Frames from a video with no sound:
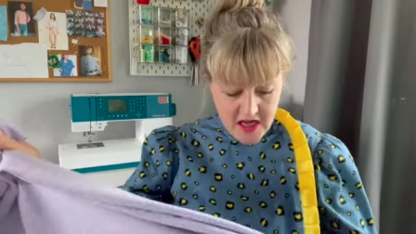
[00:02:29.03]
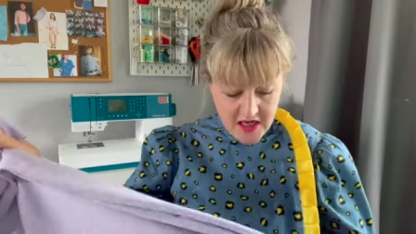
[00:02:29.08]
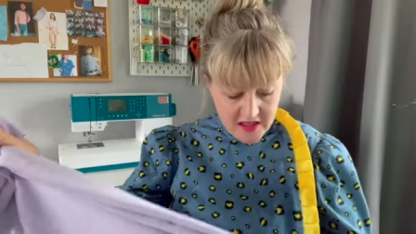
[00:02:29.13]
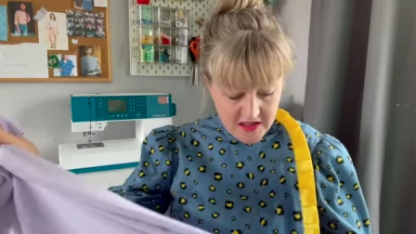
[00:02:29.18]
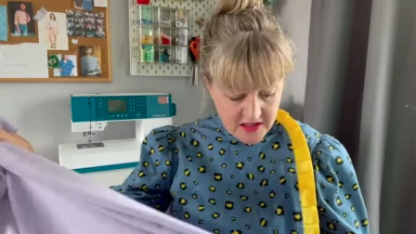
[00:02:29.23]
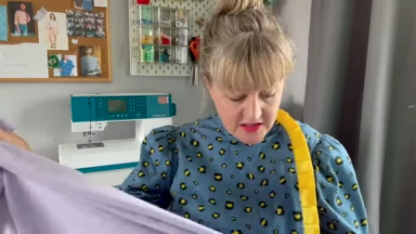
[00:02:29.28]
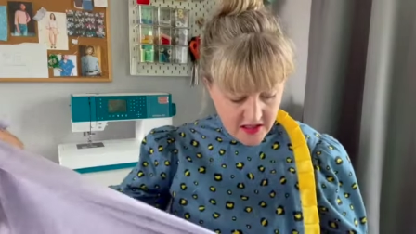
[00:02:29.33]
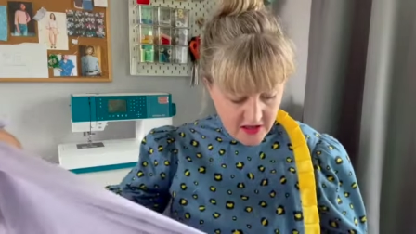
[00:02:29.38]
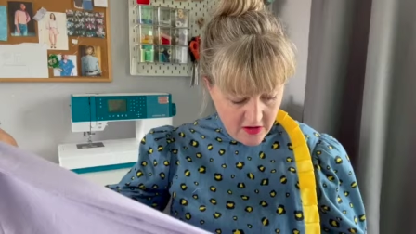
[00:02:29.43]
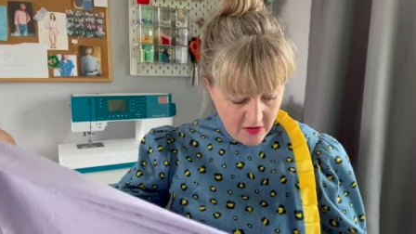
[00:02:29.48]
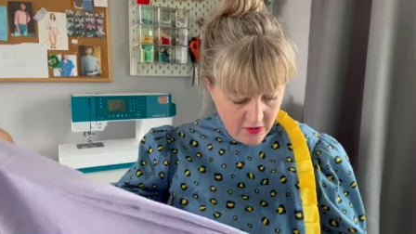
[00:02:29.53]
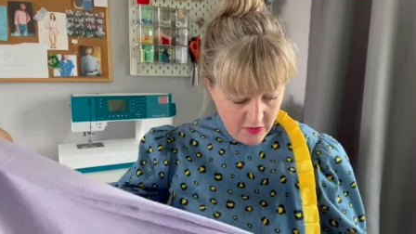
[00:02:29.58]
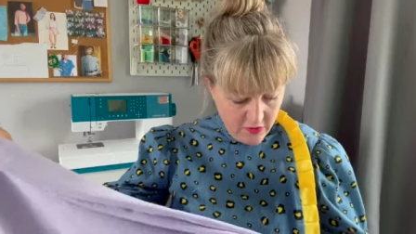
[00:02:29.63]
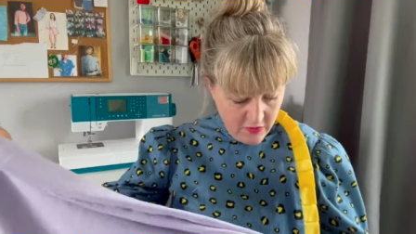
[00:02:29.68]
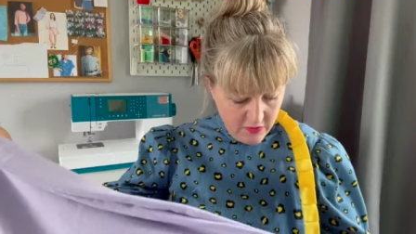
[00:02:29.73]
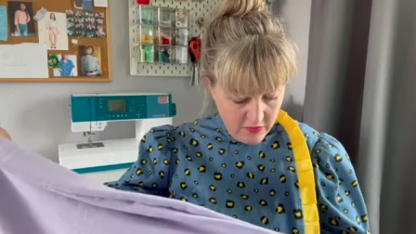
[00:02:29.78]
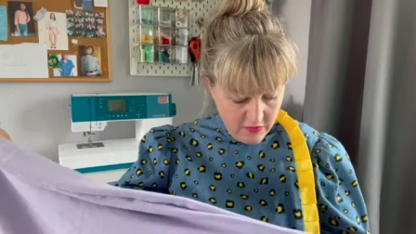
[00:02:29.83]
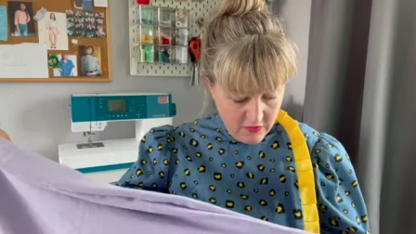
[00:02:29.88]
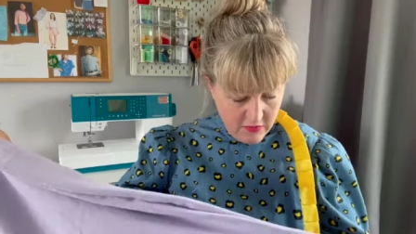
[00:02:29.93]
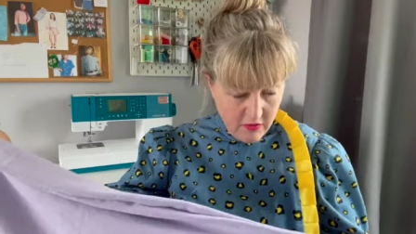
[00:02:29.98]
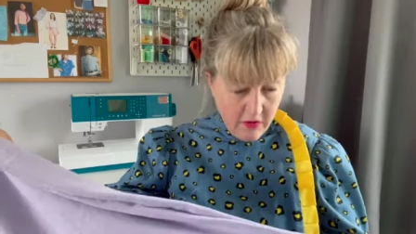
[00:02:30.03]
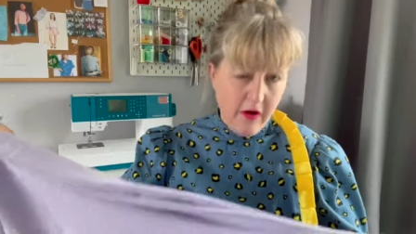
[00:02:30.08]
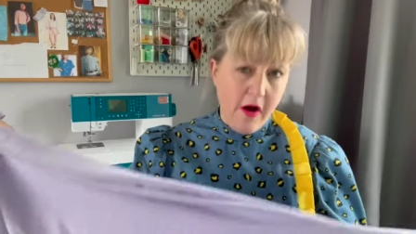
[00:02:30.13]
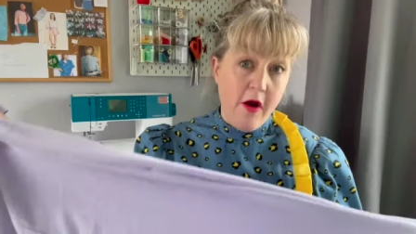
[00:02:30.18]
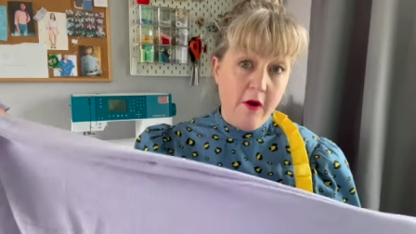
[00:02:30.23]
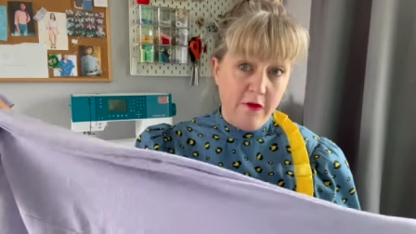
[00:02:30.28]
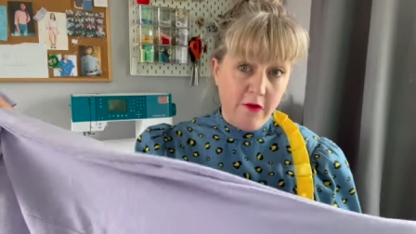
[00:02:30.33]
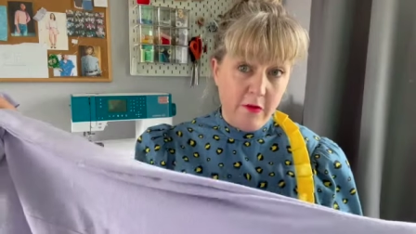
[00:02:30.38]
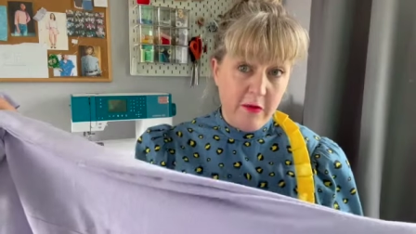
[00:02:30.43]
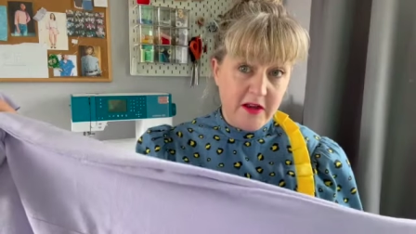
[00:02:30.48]
So, or I
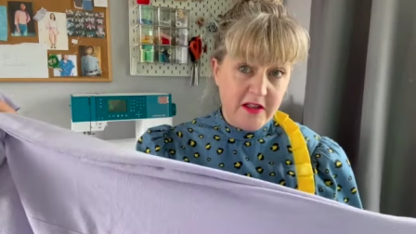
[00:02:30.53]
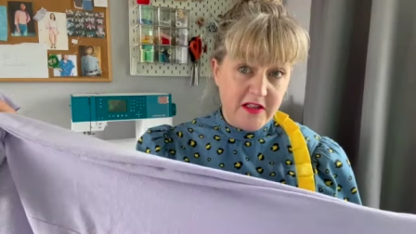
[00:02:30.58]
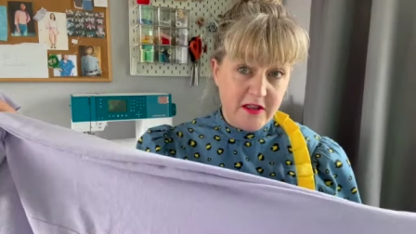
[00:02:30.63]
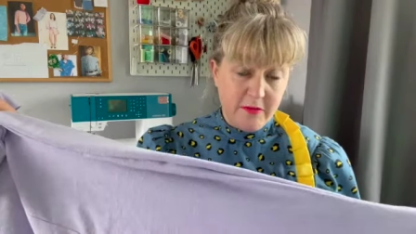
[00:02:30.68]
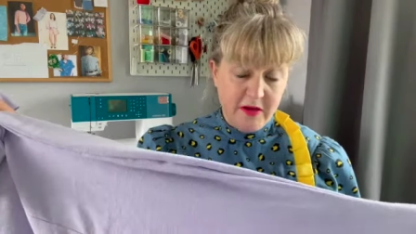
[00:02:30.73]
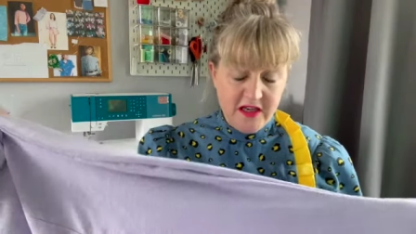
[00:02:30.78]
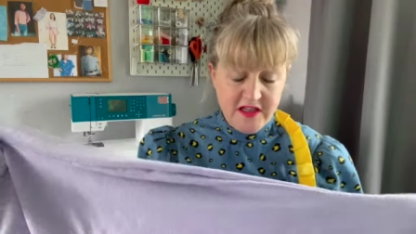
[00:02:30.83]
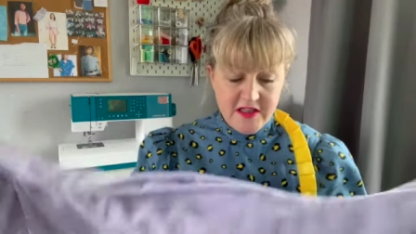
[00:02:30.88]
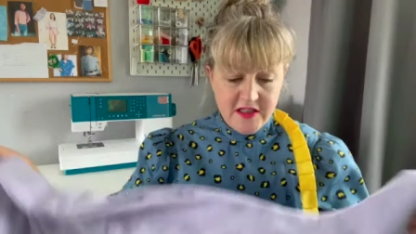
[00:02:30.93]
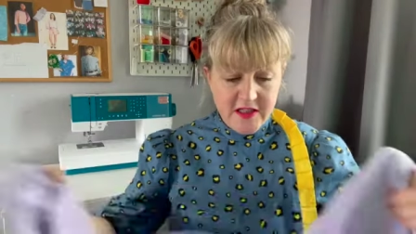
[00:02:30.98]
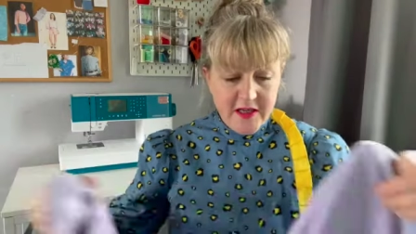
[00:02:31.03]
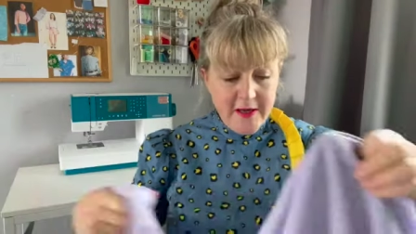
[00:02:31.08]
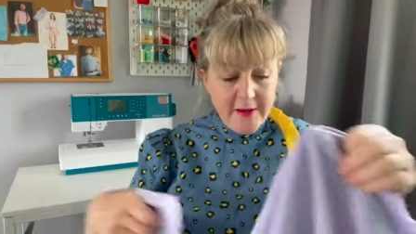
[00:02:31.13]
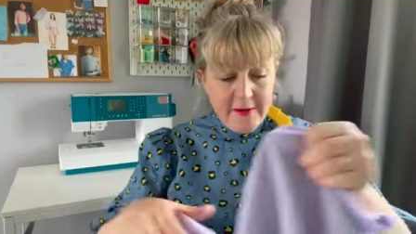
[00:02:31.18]
overestimated.